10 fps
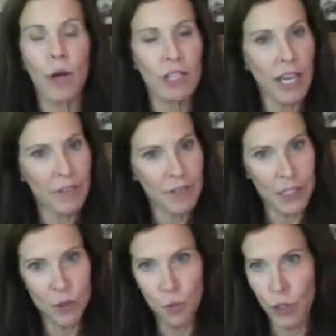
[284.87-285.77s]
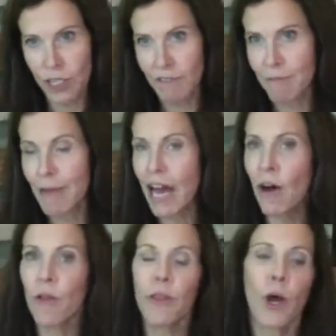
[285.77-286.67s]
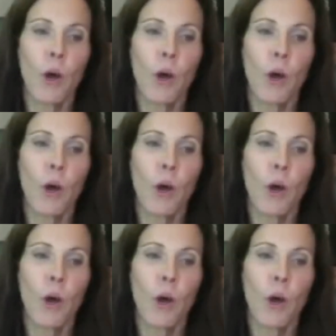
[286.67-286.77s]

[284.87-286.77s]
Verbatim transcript: a lot of it is word of mouth.